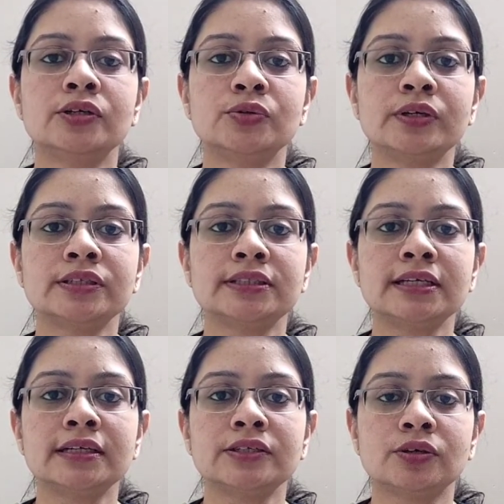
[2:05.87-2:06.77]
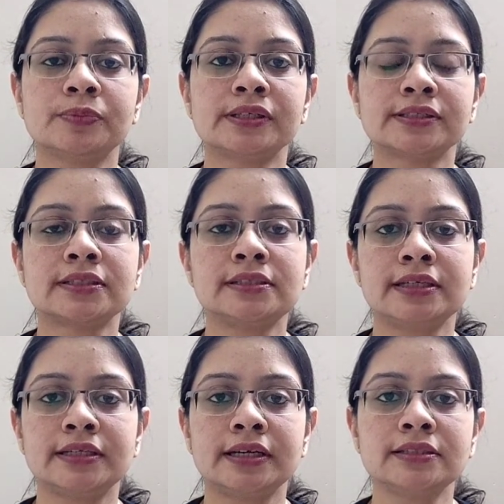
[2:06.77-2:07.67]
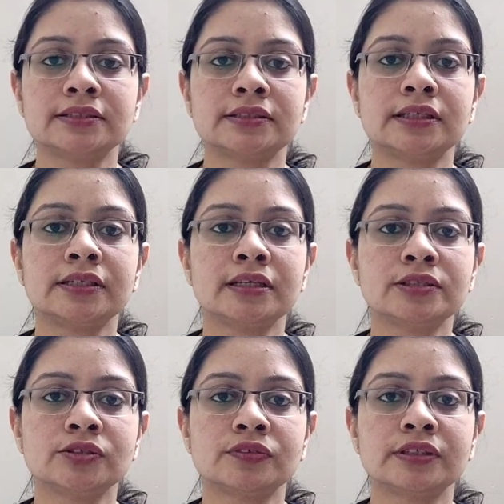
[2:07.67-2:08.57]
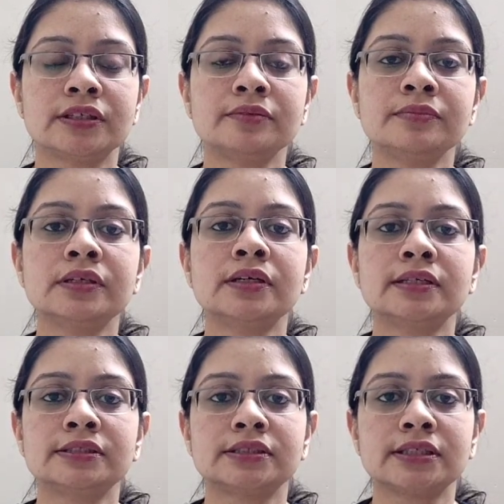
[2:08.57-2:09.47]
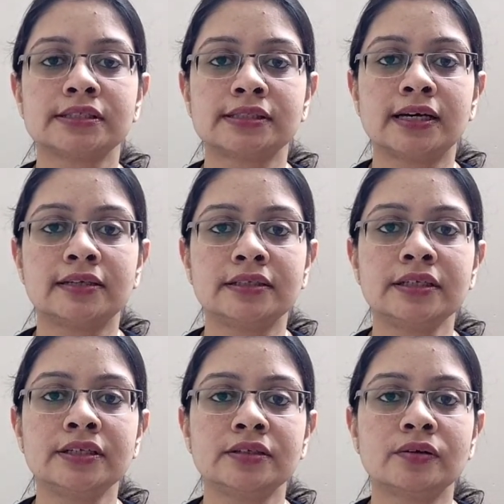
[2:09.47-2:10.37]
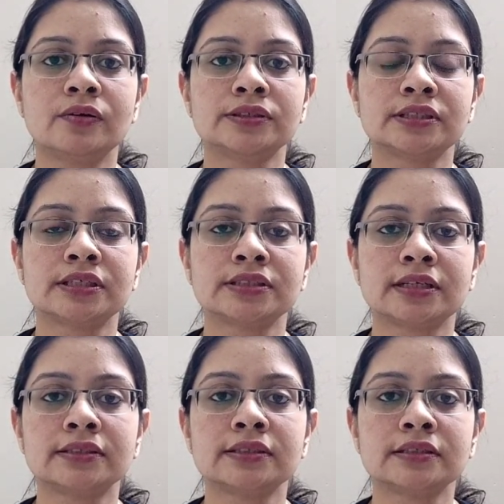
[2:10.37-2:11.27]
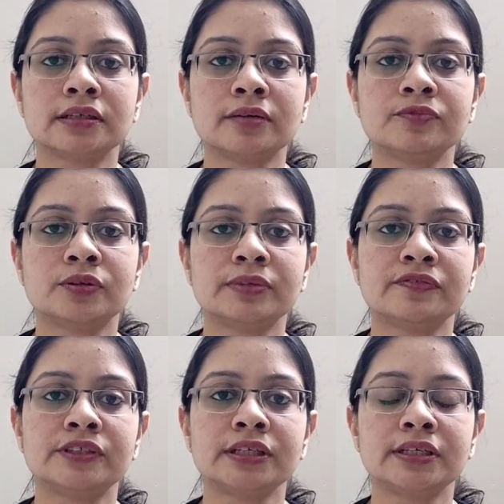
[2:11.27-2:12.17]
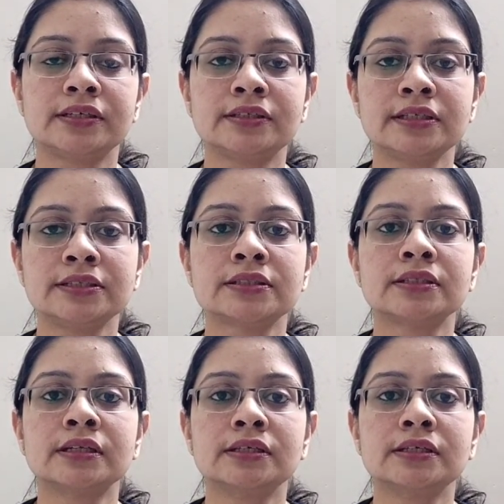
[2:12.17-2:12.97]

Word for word: you can see that your personal details, the details of income such as salary or such as other income from F D interest,